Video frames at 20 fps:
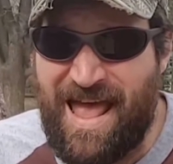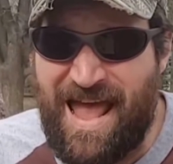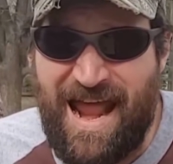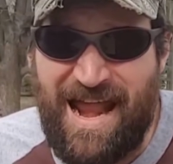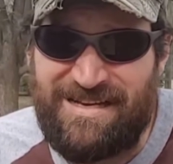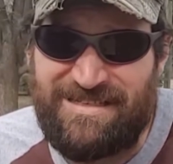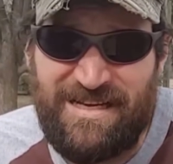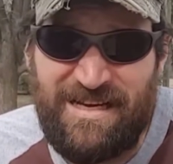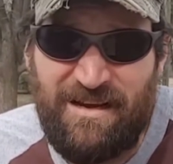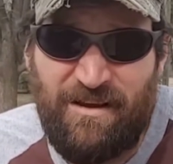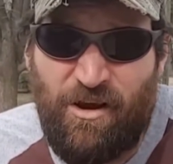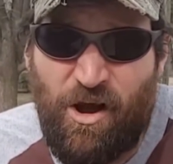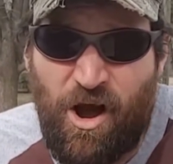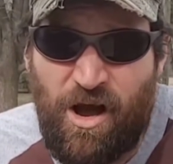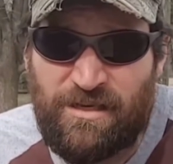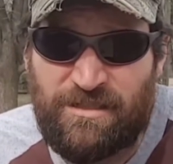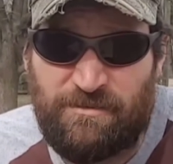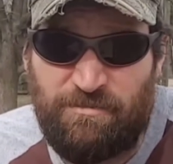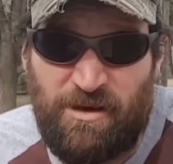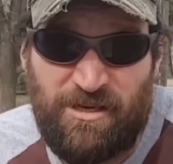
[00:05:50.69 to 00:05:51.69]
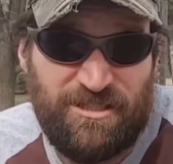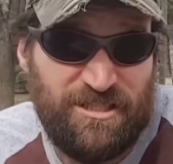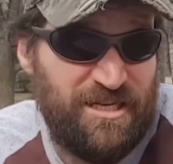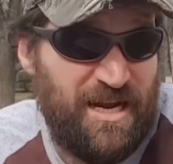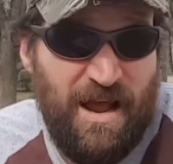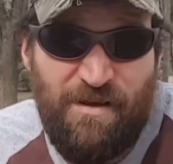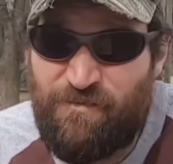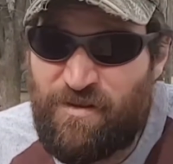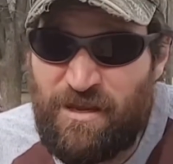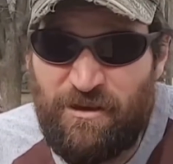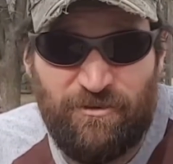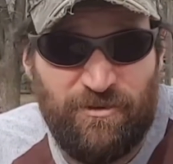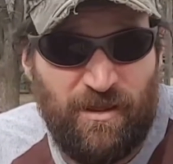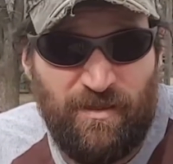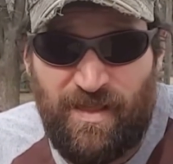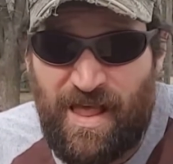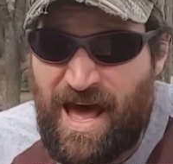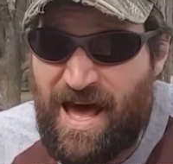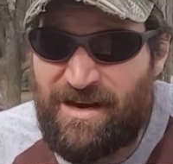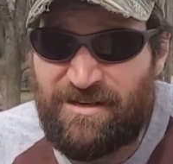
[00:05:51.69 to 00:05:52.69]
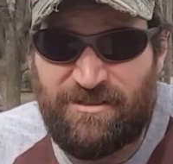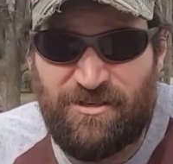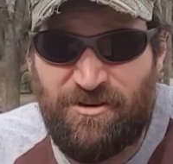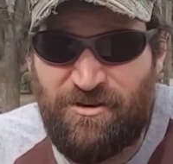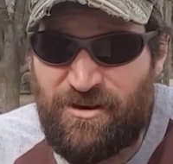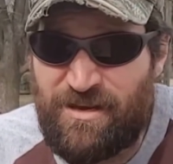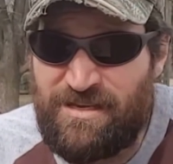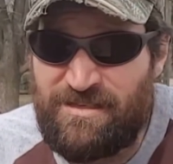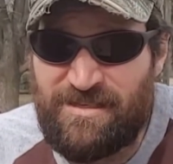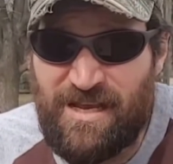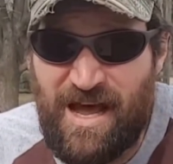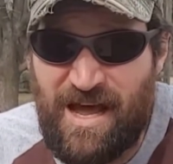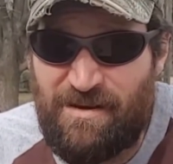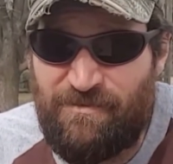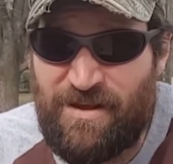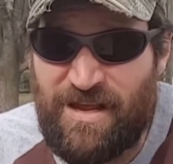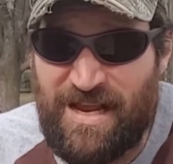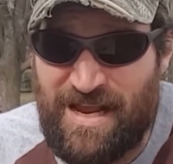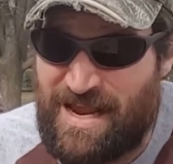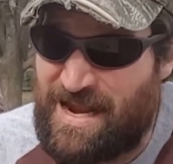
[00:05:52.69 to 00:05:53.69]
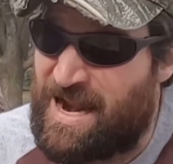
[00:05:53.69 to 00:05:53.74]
It didn't cost much, and I've killed a lot of turkeys out of it,